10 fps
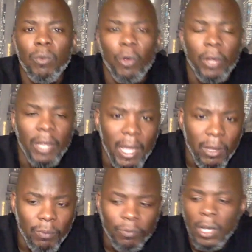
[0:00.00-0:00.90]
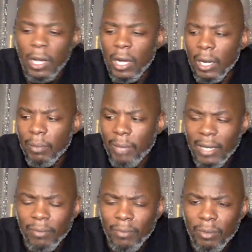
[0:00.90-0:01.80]
working out.
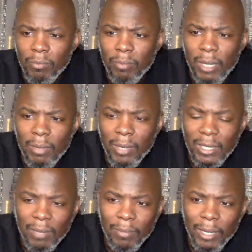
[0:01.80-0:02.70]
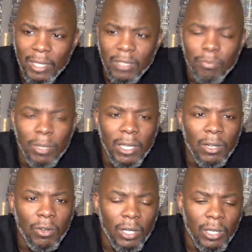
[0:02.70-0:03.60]
And me, myself, man, just being
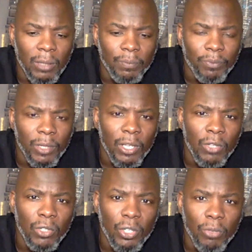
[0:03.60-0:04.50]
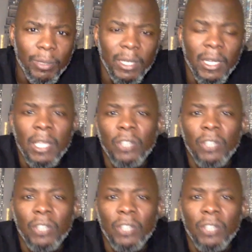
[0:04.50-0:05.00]
on YouTube and